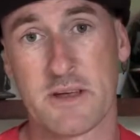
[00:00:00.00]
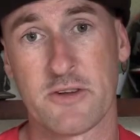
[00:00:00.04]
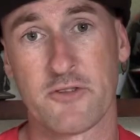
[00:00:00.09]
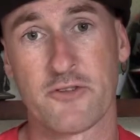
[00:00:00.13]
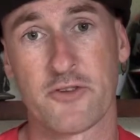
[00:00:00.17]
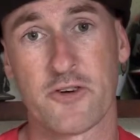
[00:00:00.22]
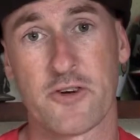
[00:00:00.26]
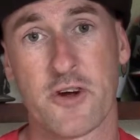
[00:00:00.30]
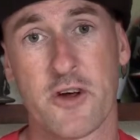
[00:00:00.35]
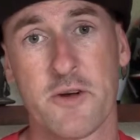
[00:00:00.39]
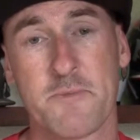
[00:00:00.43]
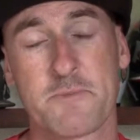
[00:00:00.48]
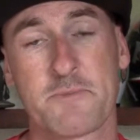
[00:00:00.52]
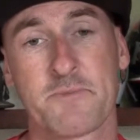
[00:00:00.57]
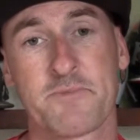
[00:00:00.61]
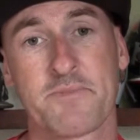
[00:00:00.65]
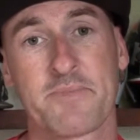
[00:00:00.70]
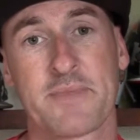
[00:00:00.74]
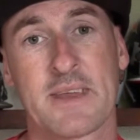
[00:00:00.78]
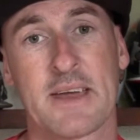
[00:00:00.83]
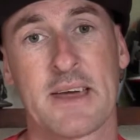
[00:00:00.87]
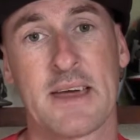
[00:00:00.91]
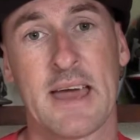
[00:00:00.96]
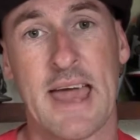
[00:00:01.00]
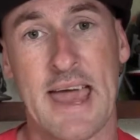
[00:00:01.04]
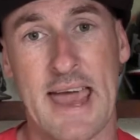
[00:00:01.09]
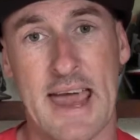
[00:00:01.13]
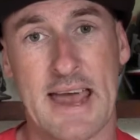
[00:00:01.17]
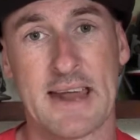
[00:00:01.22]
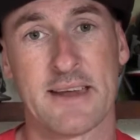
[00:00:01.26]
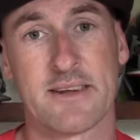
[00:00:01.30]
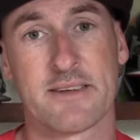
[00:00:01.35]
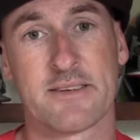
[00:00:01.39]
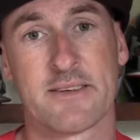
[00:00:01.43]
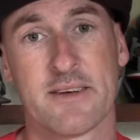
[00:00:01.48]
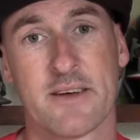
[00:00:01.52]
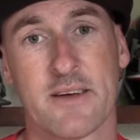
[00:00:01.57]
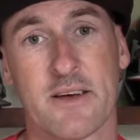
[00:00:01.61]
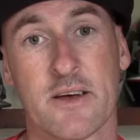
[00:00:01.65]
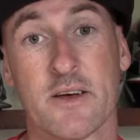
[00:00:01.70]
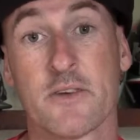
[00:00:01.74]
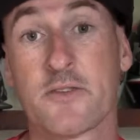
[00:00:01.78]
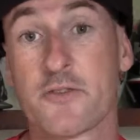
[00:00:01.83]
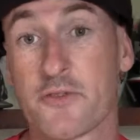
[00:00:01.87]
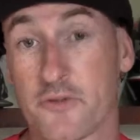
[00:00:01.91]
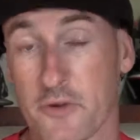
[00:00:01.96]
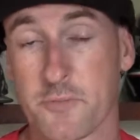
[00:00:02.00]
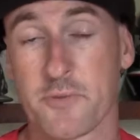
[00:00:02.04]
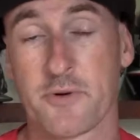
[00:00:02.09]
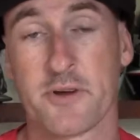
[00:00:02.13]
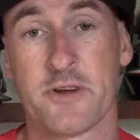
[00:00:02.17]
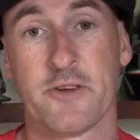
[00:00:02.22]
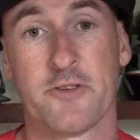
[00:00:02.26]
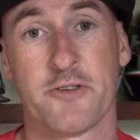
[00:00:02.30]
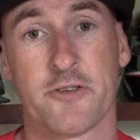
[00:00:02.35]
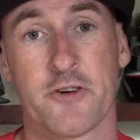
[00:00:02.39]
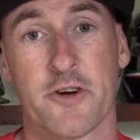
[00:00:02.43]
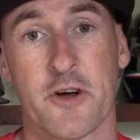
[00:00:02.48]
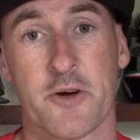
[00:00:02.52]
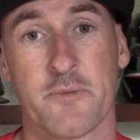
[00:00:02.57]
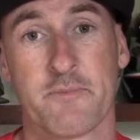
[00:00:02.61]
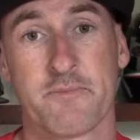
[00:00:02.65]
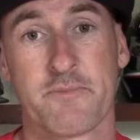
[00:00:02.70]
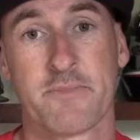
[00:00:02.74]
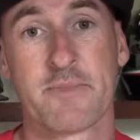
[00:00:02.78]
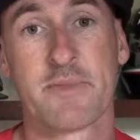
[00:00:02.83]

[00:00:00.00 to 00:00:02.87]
enduro and super enduro,